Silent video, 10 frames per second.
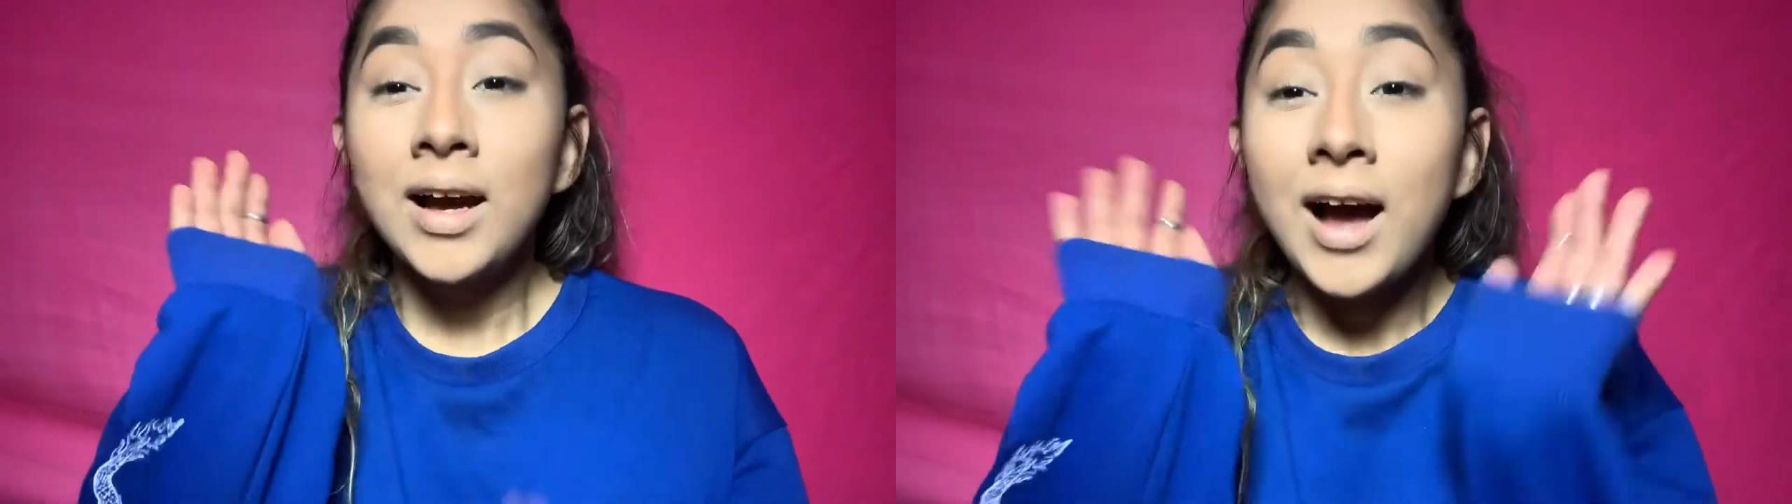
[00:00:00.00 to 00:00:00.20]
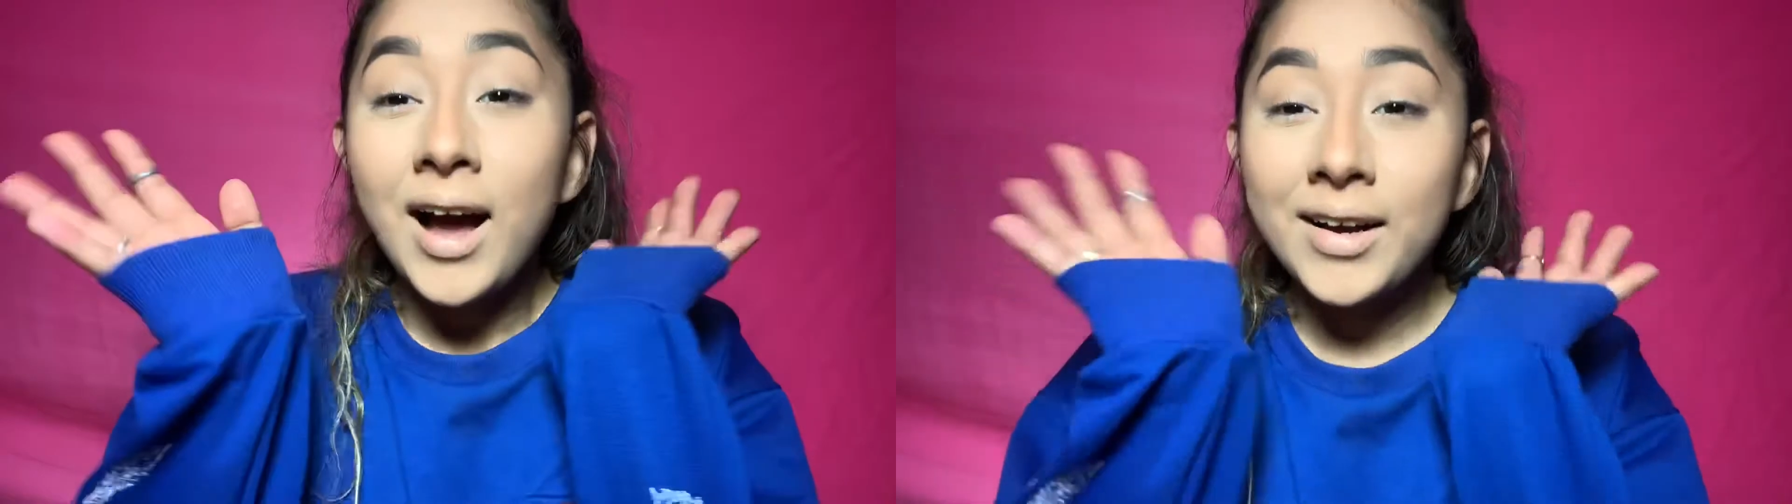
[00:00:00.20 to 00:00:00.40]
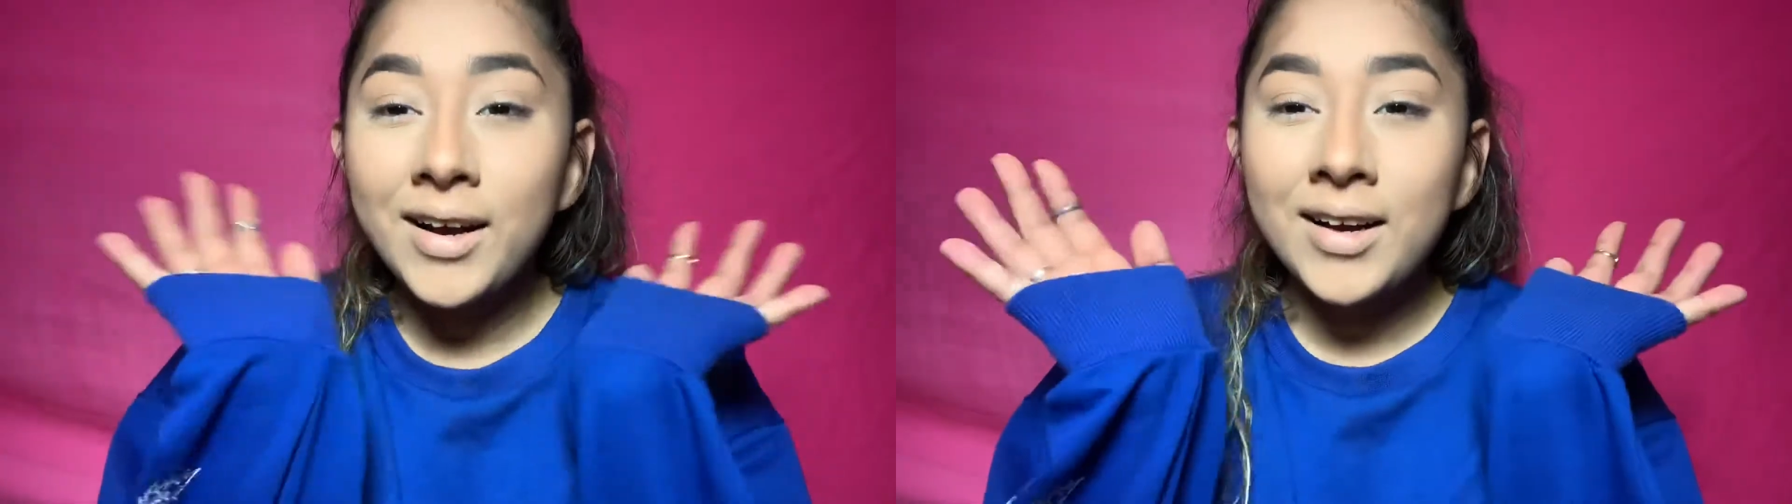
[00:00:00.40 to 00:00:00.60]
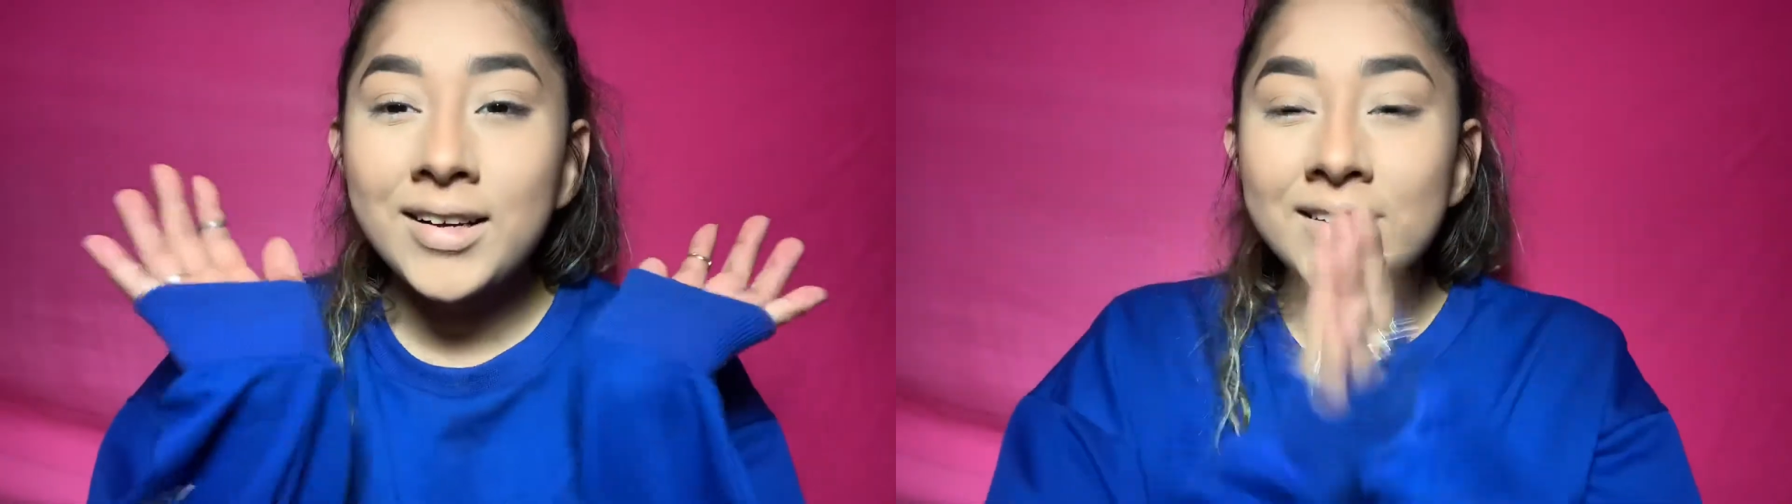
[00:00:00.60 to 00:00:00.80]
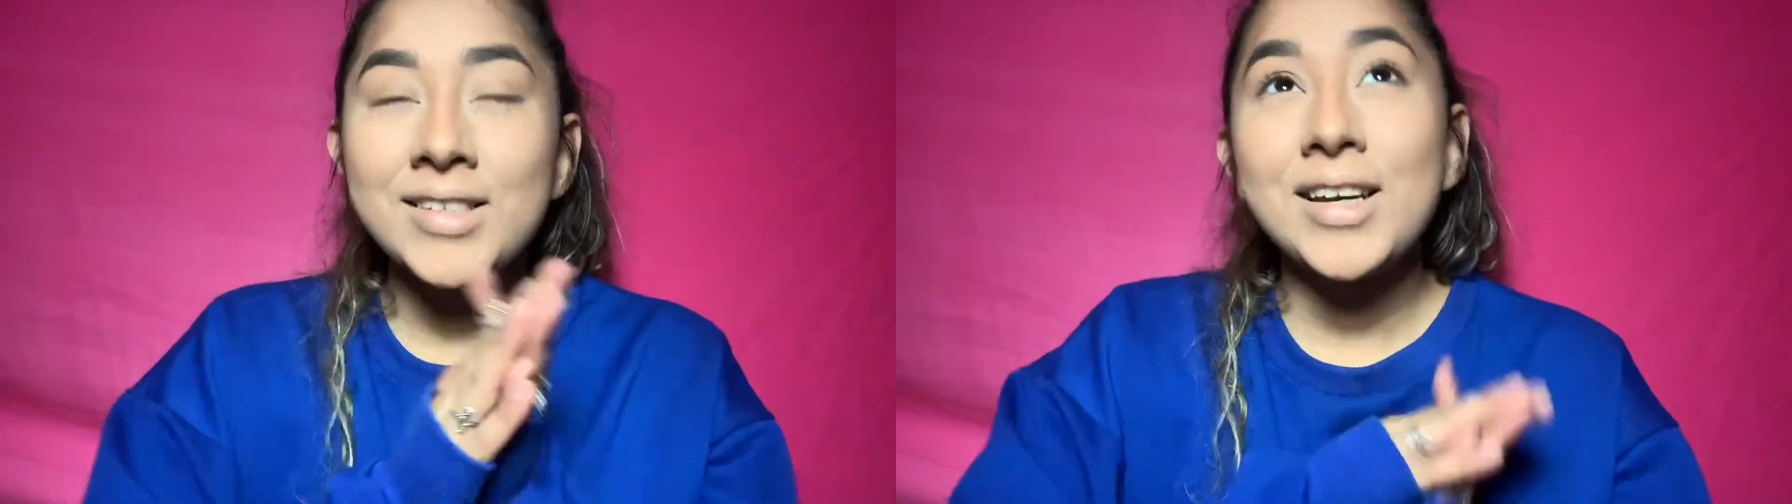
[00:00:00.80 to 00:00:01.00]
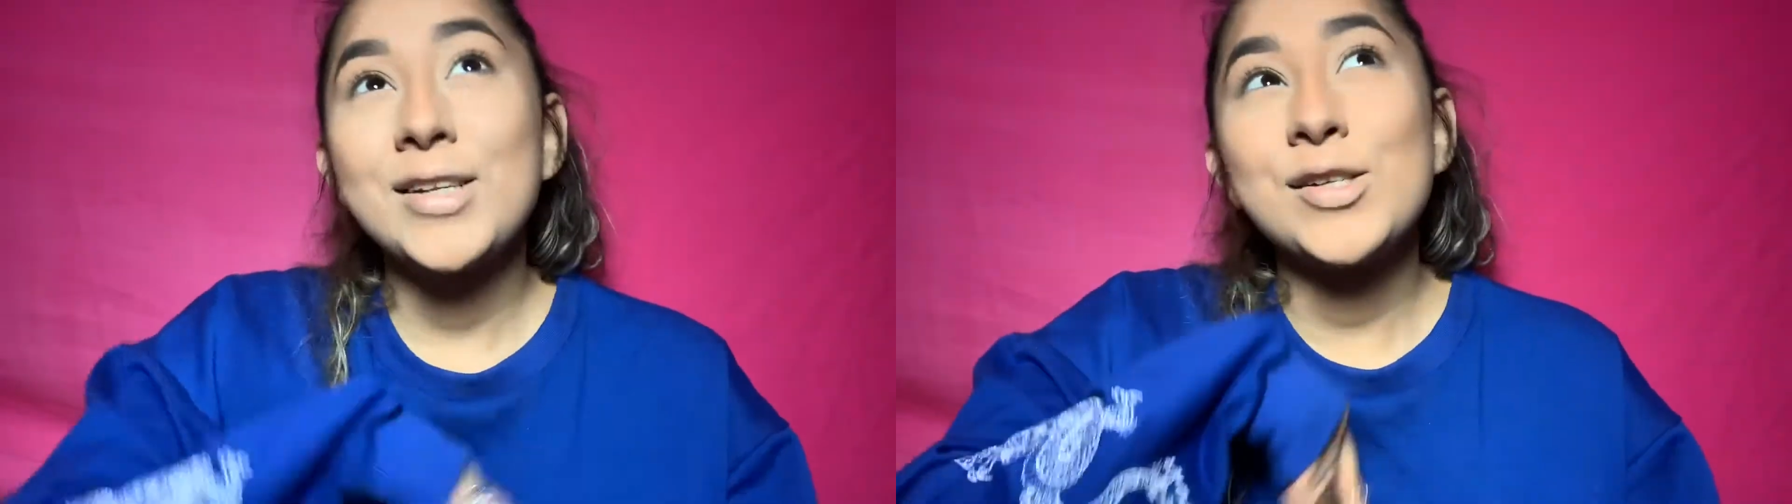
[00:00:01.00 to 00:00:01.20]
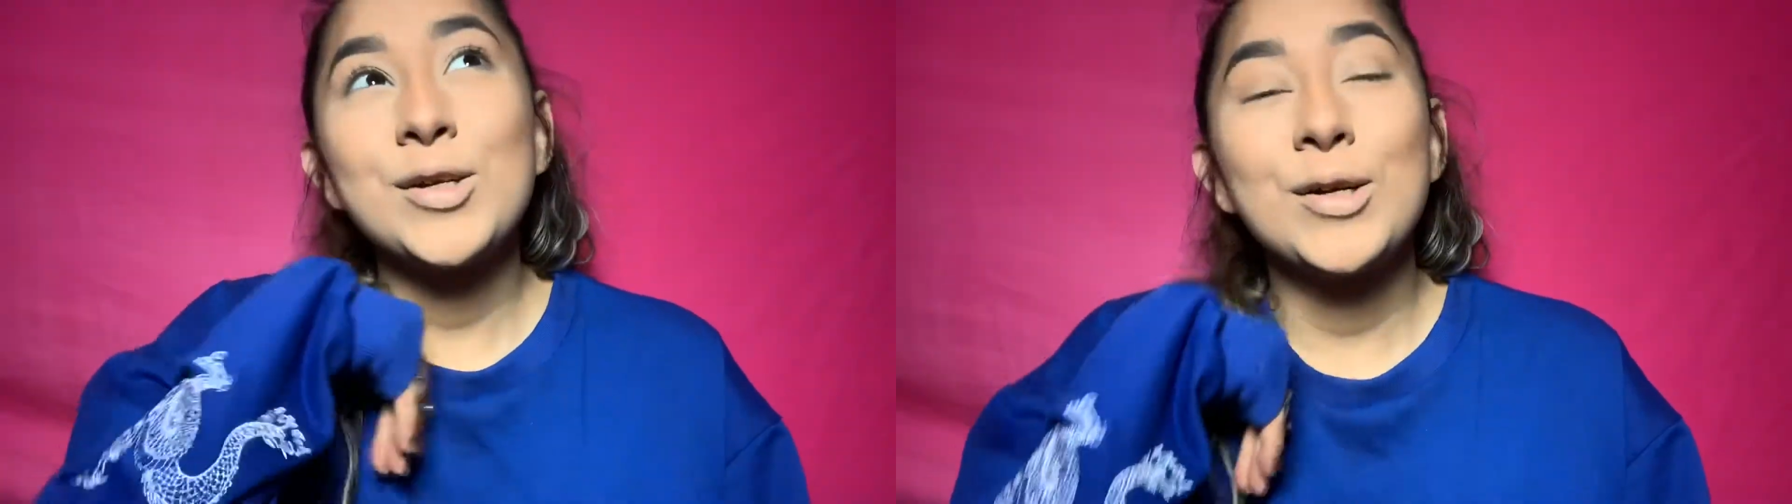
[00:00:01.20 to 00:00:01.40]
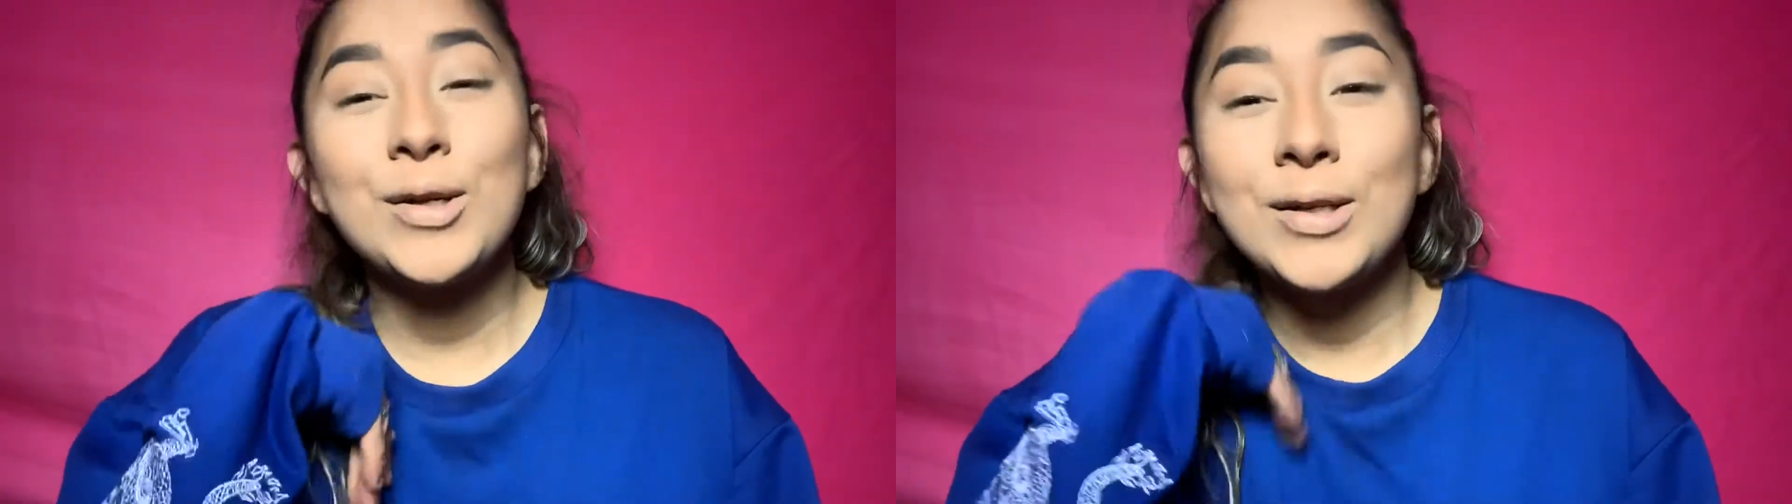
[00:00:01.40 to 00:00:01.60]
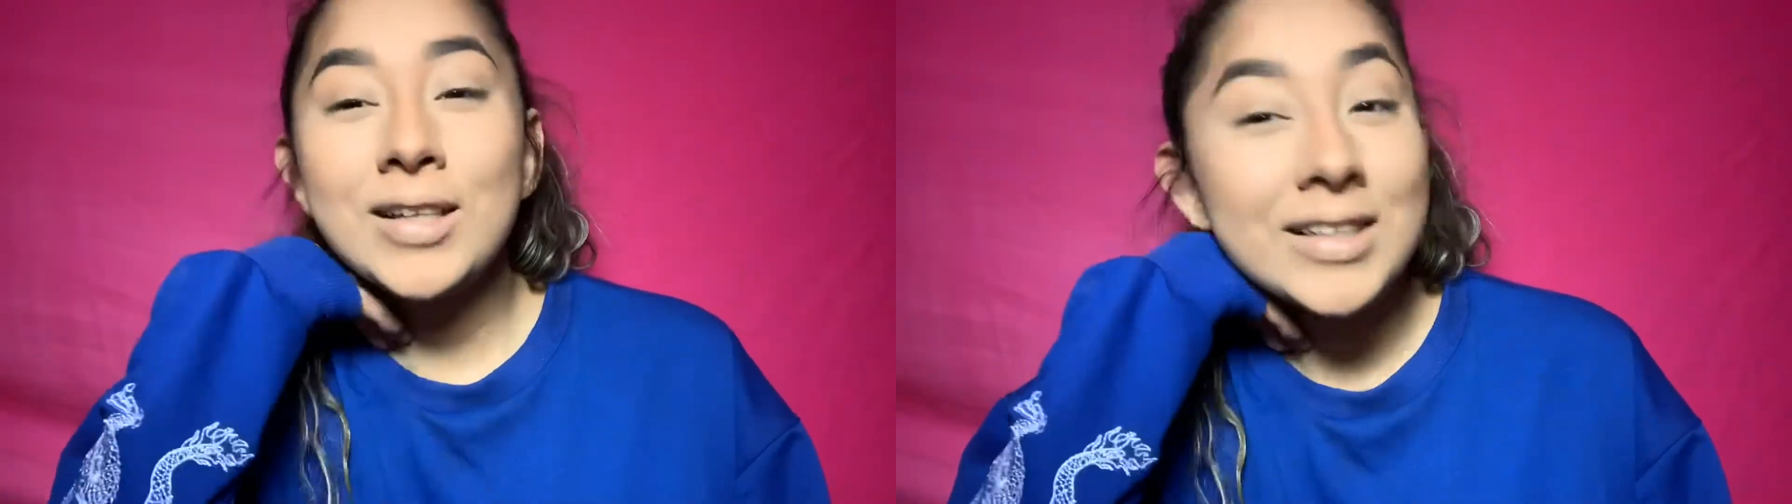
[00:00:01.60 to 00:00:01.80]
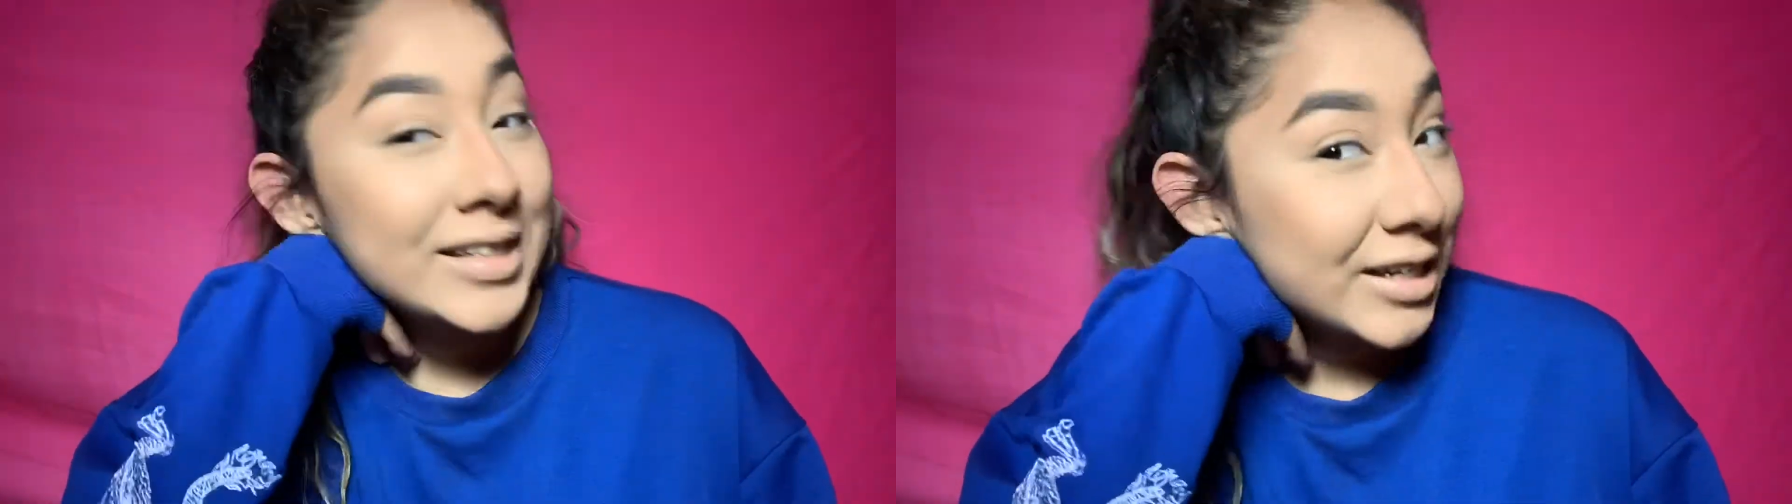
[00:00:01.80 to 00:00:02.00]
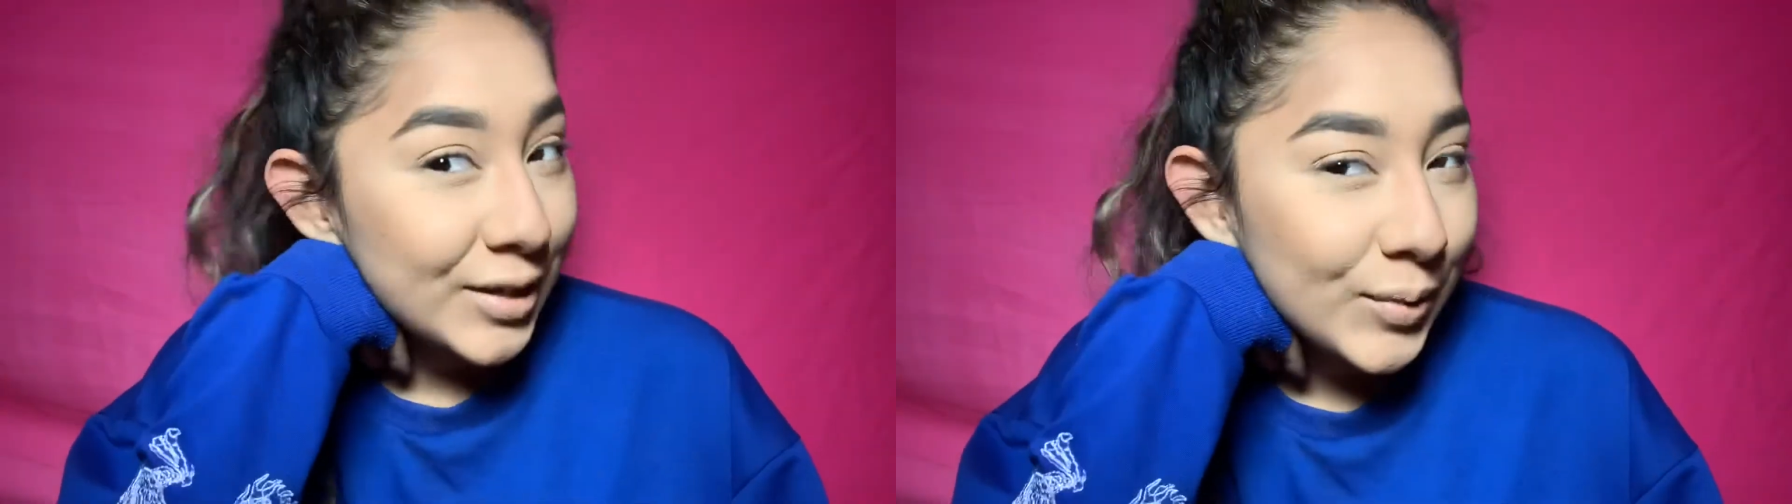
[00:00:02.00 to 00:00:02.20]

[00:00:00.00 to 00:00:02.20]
Hi guys, it's your girl Latina